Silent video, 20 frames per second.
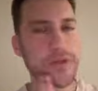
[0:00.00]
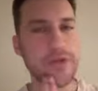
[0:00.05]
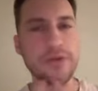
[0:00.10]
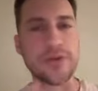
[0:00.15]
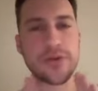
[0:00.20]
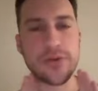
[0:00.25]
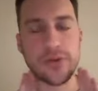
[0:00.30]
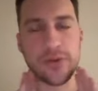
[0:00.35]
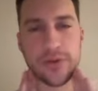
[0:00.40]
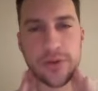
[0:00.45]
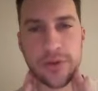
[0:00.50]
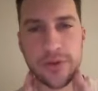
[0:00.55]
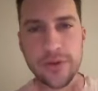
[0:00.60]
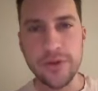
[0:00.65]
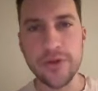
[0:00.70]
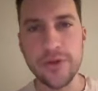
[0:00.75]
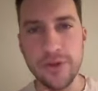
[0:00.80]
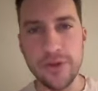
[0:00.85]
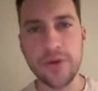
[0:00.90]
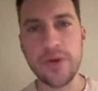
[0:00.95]
to
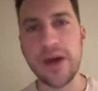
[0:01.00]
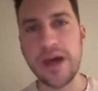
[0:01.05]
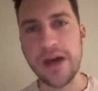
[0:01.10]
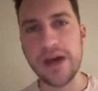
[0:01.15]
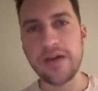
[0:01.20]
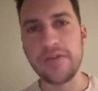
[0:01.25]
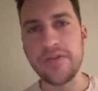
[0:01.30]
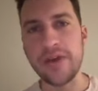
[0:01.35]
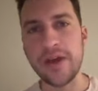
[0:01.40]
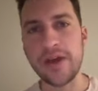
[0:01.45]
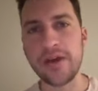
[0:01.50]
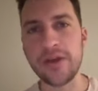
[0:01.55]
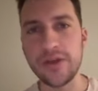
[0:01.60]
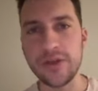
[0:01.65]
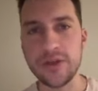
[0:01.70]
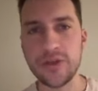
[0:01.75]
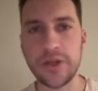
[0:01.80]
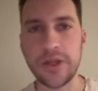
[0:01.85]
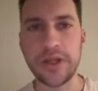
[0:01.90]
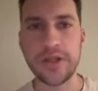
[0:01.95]
Do You Have a
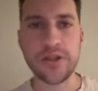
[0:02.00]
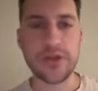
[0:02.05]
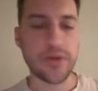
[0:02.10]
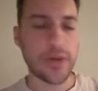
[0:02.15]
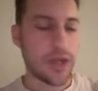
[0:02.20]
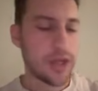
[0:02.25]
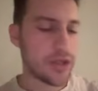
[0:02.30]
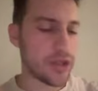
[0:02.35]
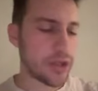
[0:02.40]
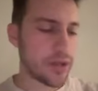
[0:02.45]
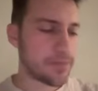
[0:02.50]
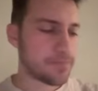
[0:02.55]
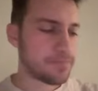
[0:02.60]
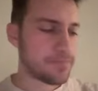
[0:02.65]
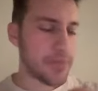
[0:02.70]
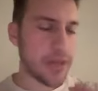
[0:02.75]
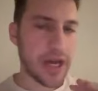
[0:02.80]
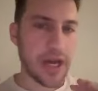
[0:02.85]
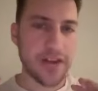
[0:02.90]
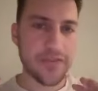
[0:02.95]
Good Trading Strategy?
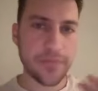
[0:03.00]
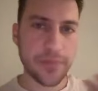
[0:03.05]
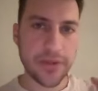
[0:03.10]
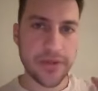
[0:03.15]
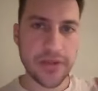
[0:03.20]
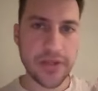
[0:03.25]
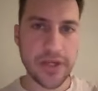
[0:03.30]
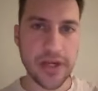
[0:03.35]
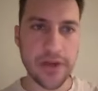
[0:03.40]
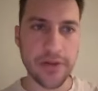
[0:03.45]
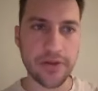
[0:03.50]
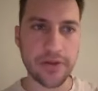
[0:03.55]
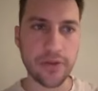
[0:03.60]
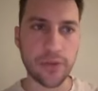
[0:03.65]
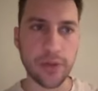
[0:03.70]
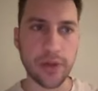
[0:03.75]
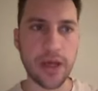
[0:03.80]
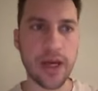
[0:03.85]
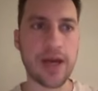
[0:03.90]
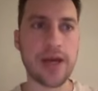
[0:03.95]
I've put together
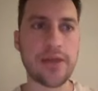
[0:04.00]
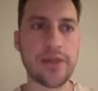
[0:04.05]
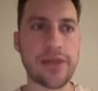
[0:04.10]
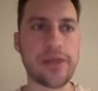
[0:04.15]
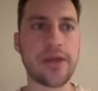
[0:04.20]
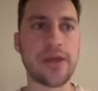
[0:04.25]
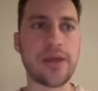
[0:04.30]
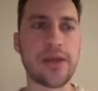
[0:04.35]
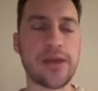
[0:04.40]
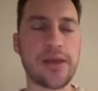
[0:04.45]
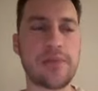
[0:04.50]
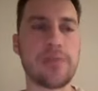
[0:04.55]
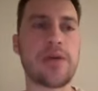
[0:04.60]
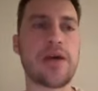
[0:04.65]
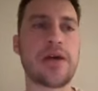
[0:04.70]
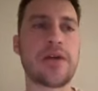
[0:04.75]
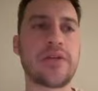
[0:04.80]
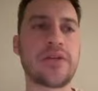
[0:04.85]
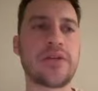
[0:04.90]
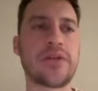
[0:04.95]
what I think in
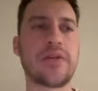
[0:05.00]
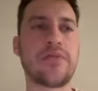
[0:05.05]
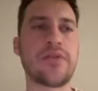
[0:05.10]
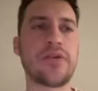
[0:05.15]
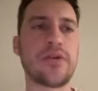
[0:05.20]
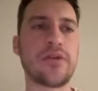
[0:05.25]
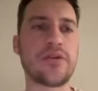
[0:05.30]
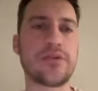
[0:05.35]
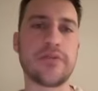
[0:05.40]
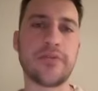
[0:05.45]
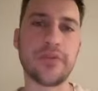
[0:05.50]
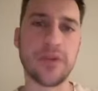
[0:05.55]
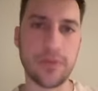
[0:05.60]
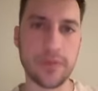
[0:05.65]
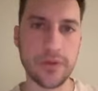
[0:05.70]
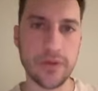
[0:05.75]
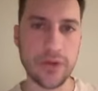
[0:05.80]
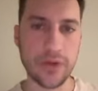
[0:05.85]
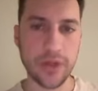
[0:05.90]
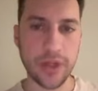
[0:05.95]
my seven years of
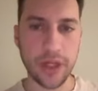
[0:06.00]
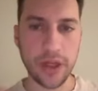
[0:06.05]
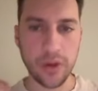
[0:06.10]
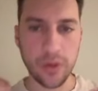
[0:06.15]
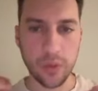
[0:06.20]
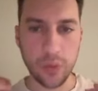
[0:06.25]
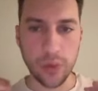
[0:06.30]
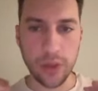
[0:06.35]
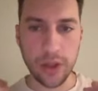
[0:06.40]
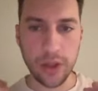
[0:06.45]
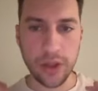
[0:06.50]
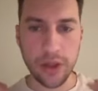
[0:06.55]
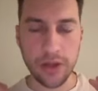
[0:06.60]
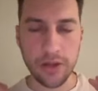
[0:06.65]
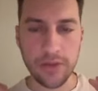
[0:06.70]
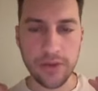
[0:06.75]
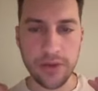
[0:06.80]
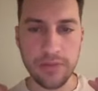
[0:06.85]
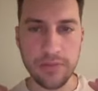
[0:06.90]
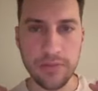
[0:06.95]
crypto trading, what are
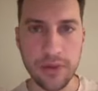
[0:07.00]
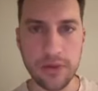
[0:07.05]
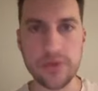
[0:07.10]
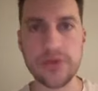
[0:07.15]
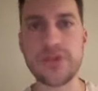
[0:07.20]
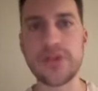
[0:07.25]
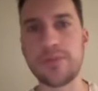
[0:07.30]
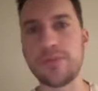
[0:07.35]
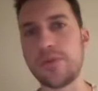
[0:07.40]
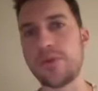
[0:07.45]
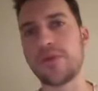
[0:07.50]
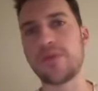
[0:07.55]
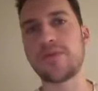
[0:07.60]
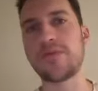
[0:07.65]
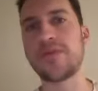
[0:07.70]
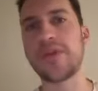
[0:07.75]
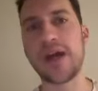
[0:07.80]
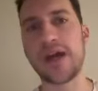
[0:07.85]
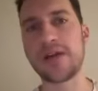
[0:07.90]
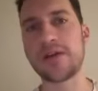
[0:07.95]
the most important
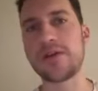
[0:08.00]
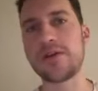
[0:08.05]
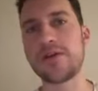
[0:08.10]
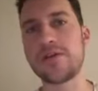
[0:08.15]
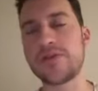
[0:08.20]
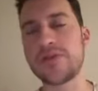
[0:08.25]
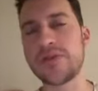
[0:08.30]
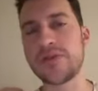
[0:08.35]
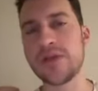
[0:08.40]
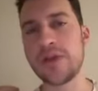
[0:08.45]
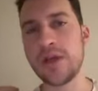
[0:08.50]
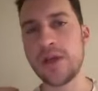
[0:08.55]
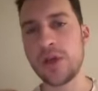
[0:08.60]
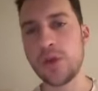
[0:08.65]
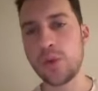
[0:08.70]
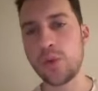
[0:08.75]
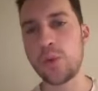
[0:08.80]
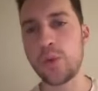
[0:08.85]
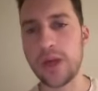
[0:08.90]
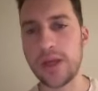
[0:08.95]
factors
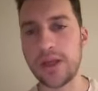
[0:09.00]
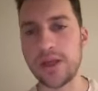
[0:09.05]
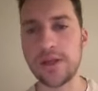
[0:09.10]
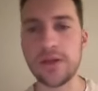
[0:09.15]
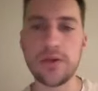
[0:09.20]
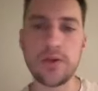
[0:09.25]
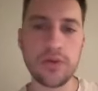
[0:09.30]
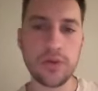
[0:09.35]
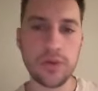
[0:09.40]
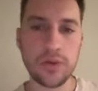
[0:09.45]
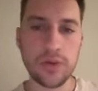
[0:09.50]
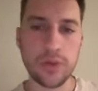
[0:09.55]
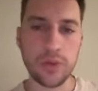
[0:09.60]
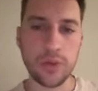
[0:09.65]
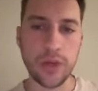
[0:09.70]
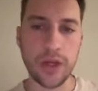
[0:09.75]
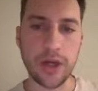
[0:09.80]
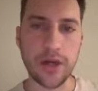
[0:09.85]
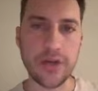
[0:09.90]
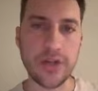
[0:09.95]
when
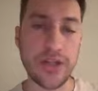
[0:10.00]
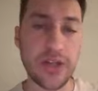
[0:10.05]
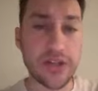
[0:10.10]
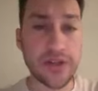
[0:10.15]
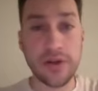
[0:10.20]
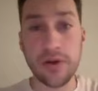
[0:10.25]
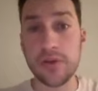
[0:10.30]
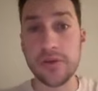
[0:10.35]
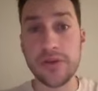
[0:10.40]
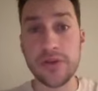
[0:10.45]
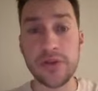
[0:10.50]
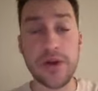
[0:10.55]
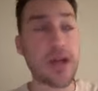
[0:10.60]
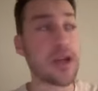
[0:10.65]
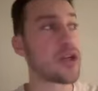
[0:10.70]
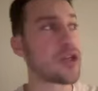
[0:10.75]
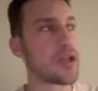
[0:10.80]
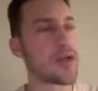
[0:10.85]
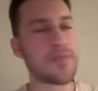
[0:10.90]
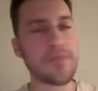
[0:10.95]
we are assessing our own
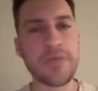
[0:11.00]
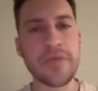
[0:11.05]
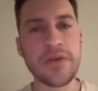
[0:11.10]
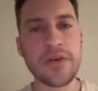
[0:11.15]
strategy.